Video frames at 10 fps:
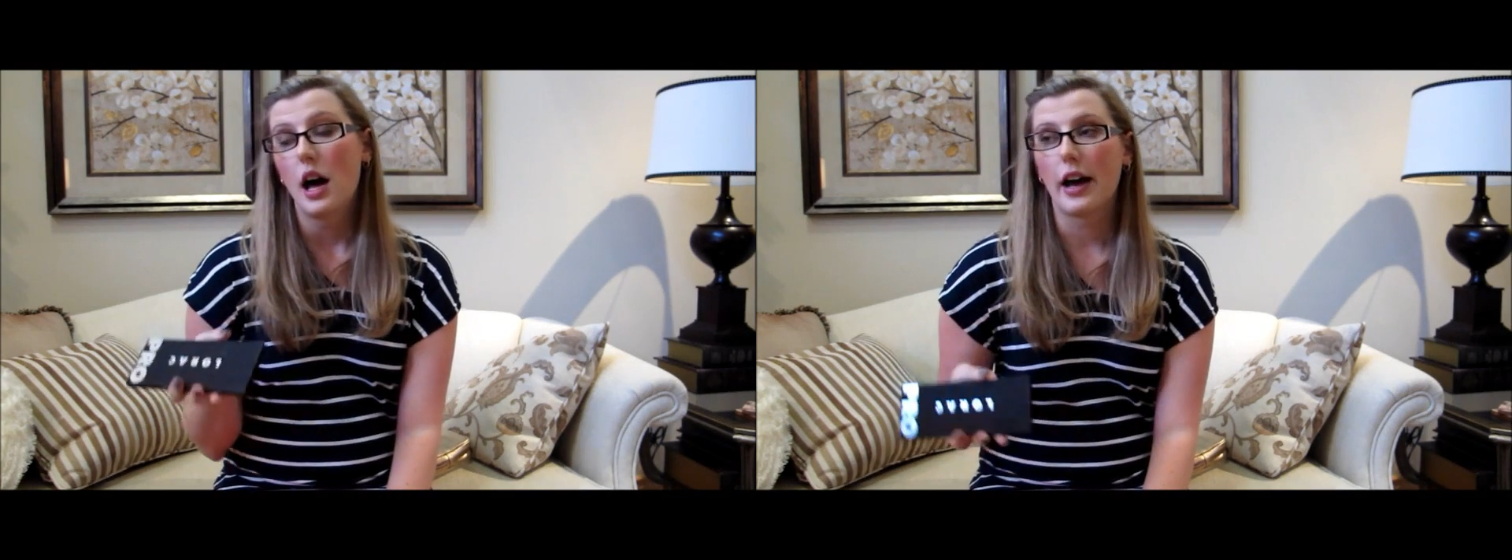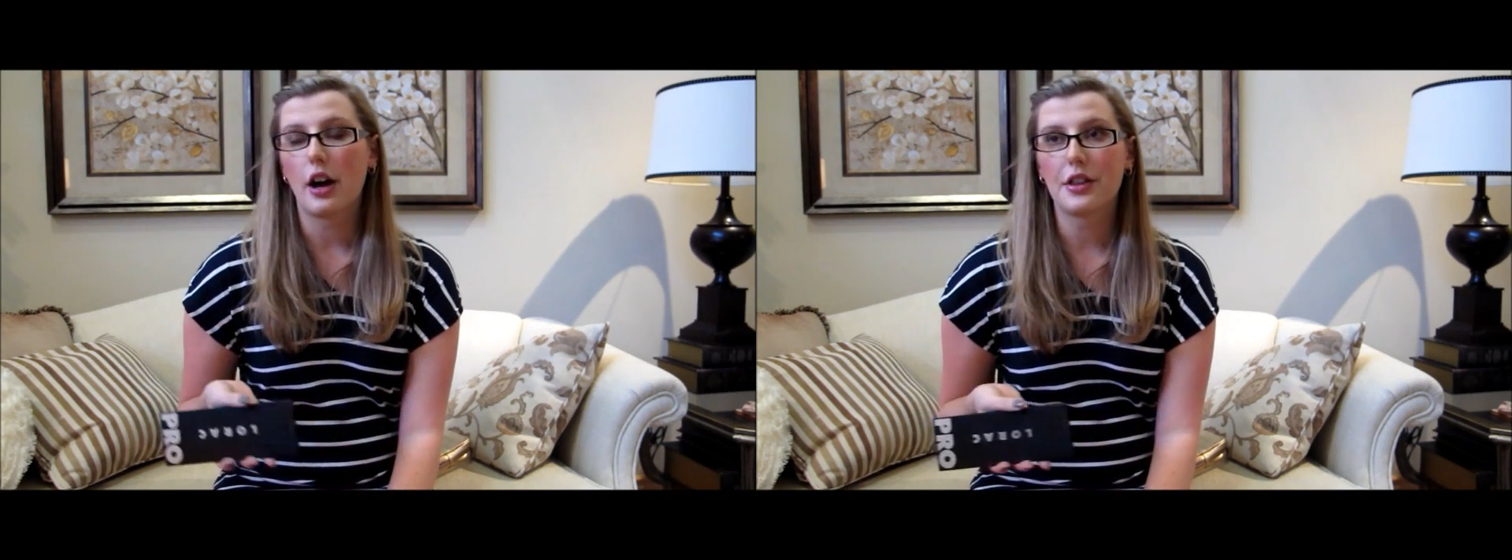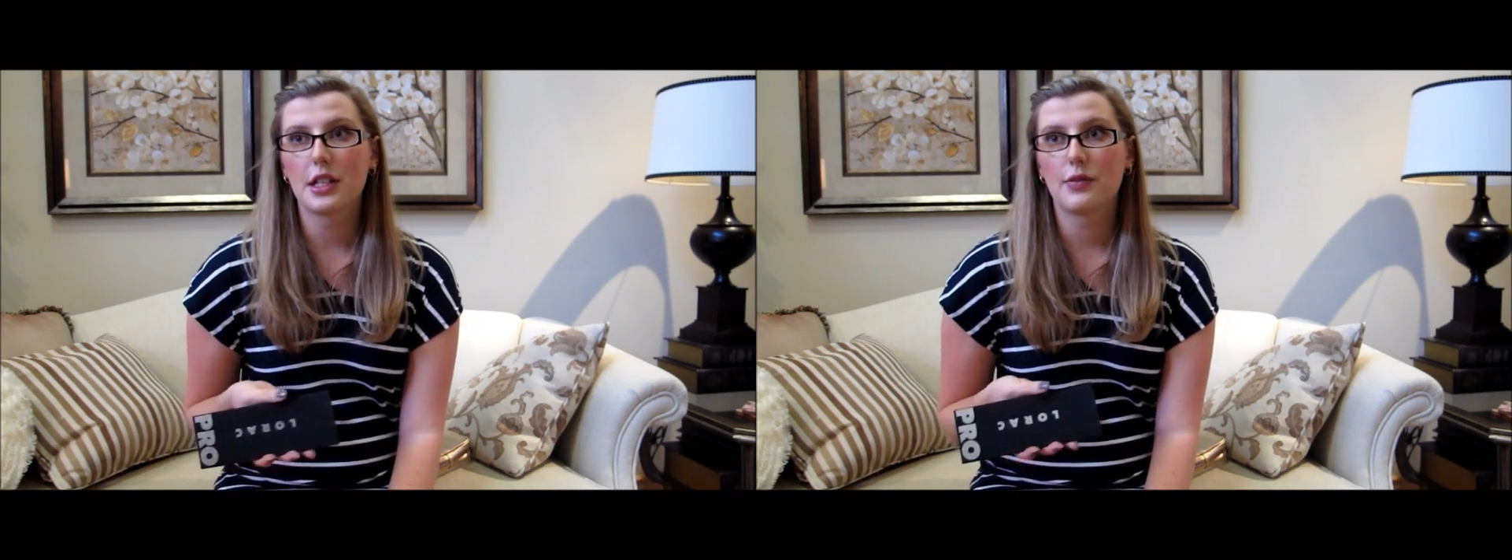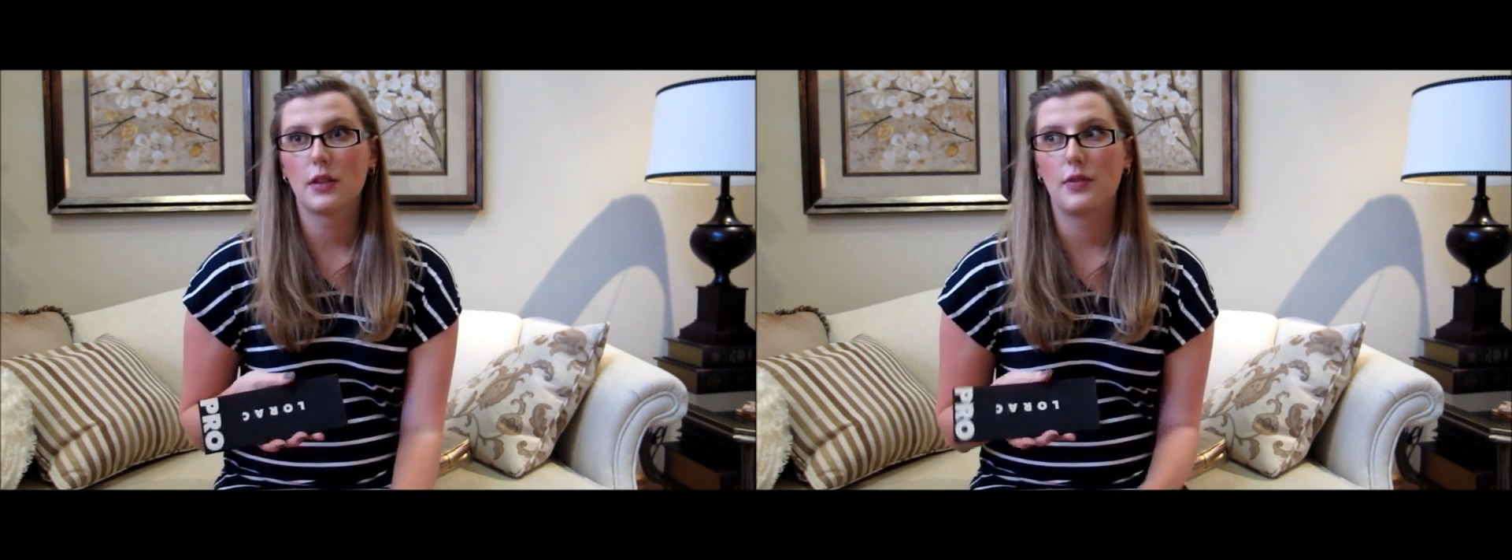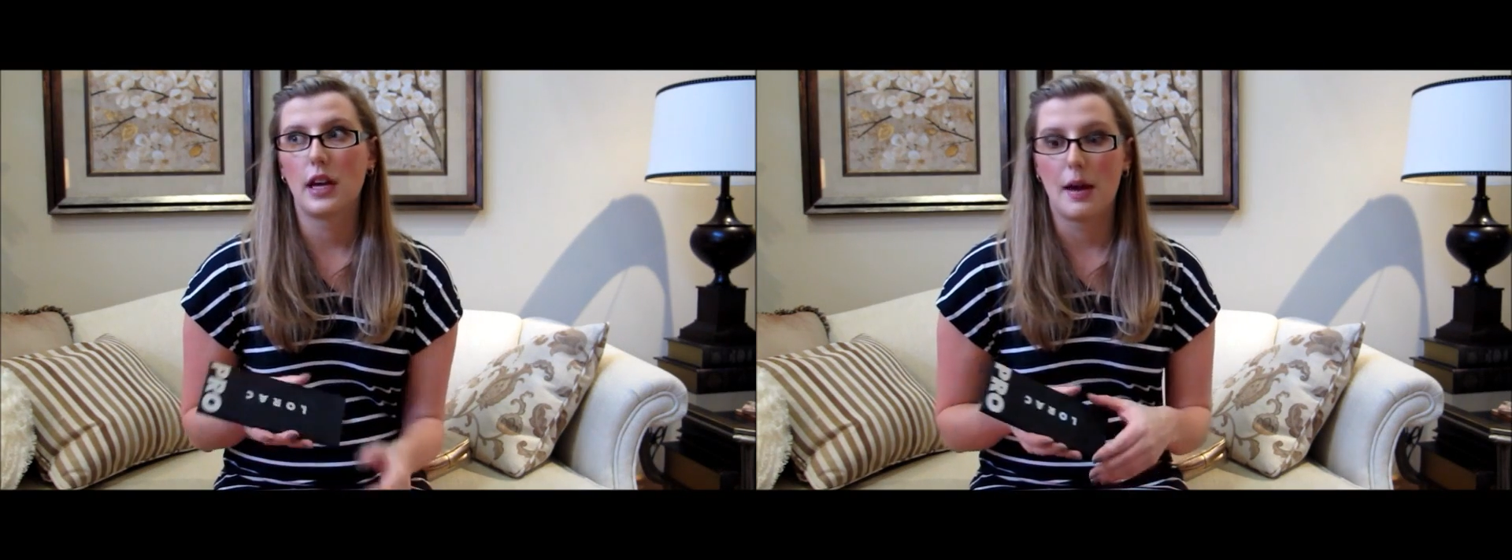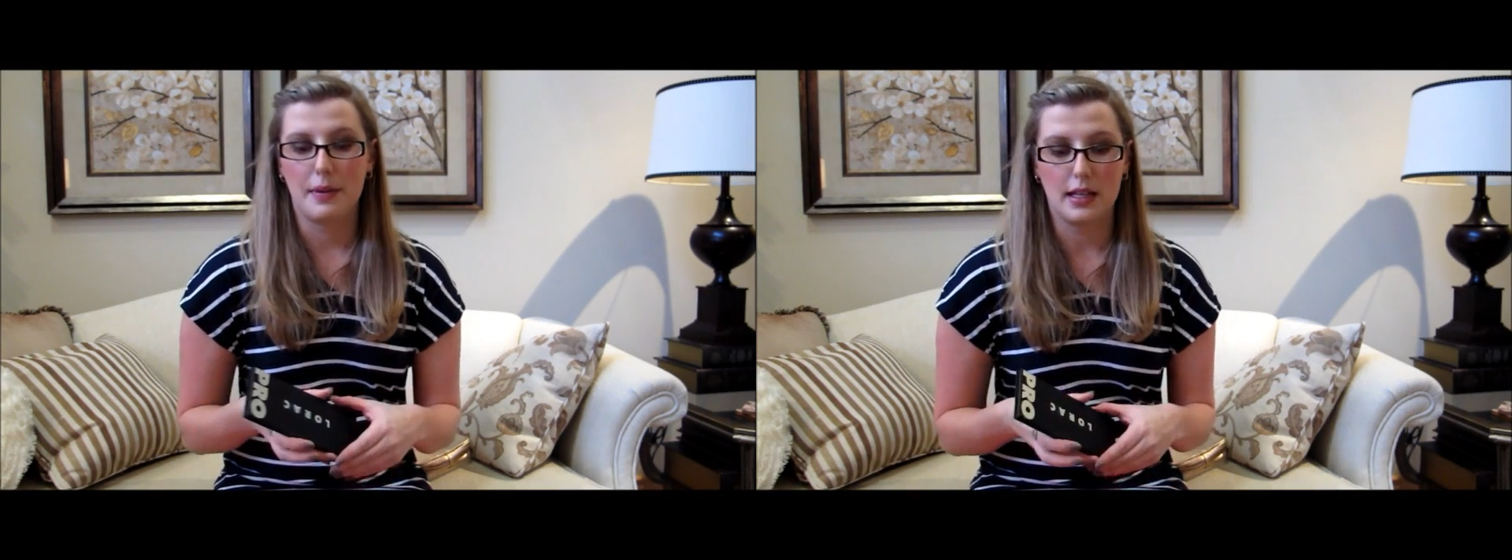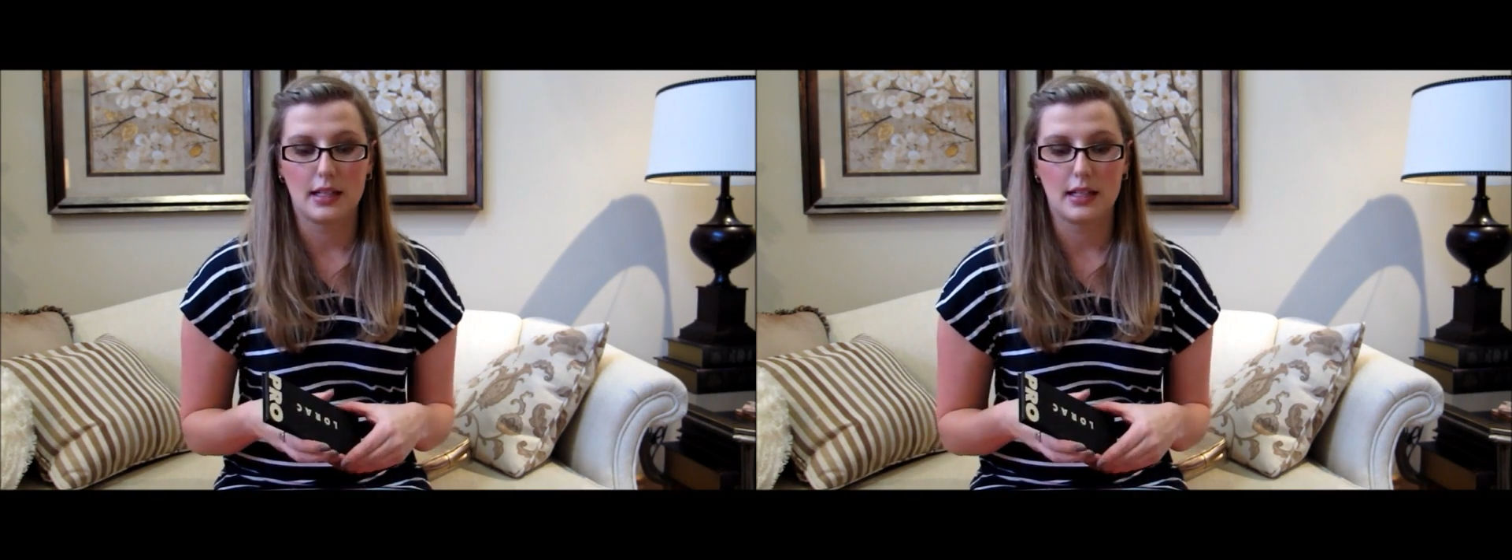I got this for the VIB